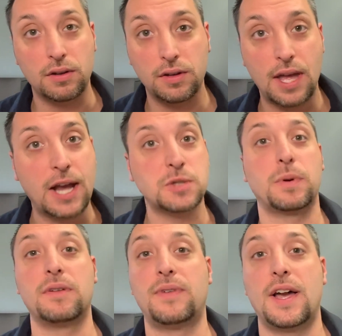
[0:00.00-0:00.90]

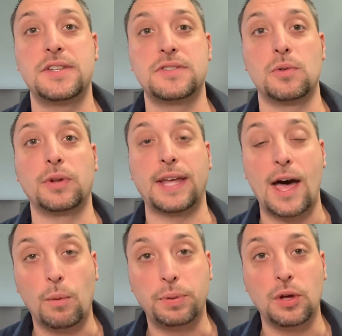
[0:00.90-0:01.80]
expert advice to really
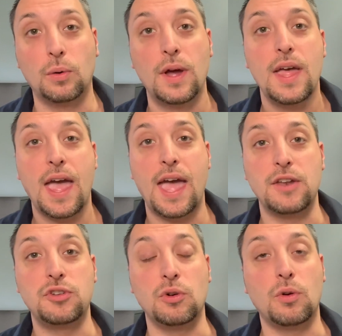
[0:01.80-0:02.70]
help you
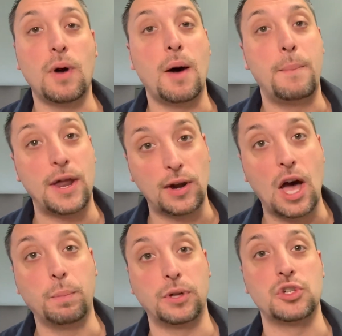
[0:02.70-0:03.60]
and to better
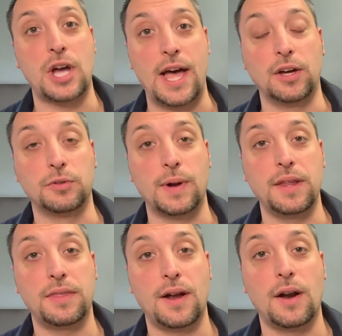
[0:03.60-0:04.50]
help your child
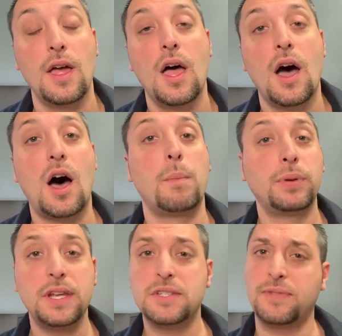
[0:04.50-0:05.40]
right there.
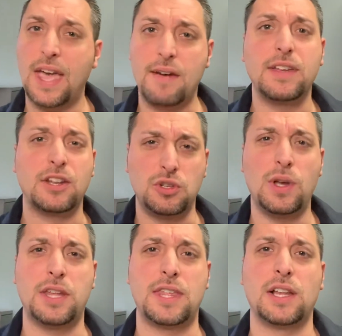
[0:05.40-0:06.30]
Please, if you haven't yet, do
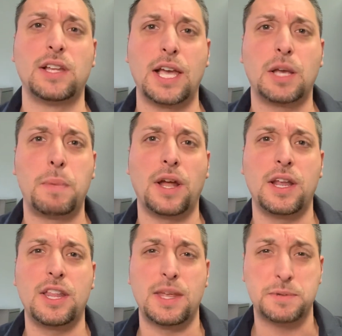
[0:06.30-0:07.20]
hit that like button,
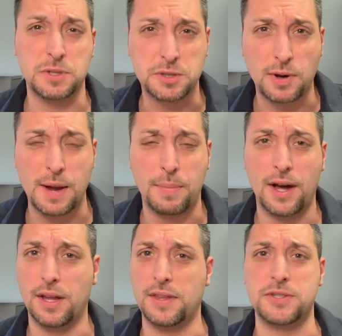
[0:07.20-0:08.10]
hit that subscribe
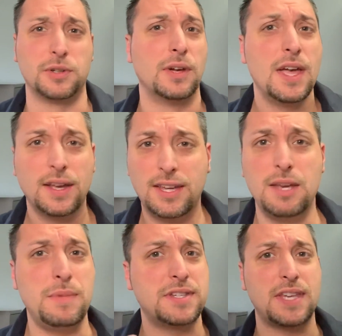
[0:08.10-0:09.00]
button. This will
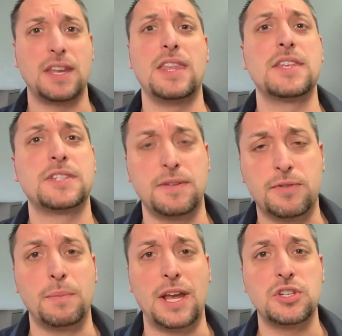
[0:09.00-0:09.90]
keep me sending this
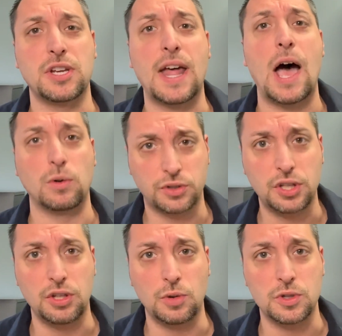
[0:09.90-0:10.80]
information out
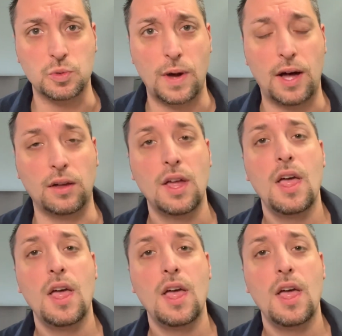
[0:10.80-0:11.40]
to you as well.